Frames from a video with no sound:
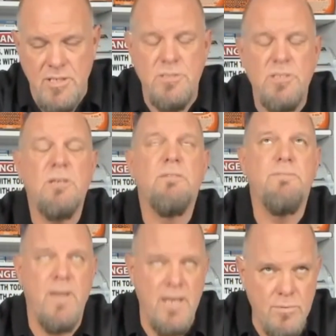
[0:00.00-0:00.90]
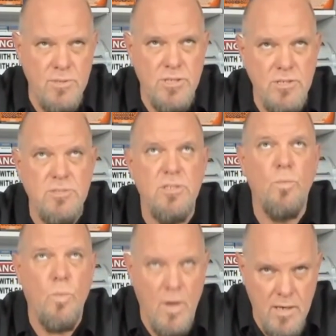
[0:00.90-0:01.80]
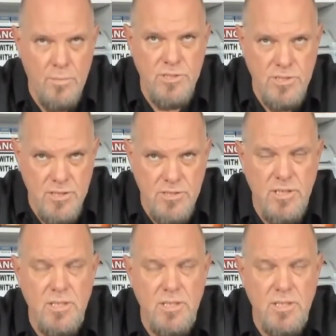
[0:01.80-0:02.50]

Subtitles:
fade resistant, water resistant,